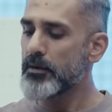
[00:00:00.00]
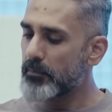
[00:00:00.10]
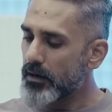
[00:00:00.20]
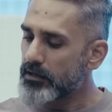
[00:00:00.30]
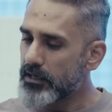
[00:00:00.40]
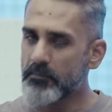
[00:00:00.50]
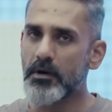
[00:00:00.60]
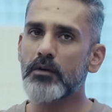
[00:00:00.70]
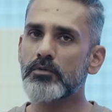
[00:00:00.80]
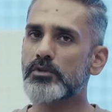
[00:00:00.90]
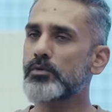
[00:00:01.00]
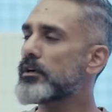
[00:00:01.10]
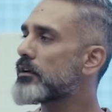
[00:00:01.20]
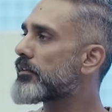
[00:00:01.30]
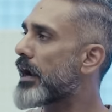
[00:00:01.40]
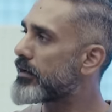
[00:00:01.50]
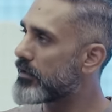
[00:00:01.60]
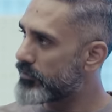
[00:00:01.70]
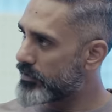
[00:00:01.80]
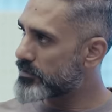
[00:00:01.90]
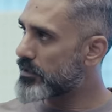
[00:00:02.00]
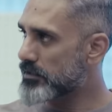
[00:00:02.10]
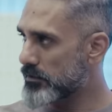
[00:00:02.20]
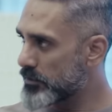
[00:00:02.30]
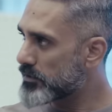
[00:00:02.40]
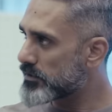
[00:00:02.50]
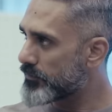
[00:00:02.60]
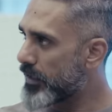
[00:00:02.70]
But Yamaha was doing a track day for its customers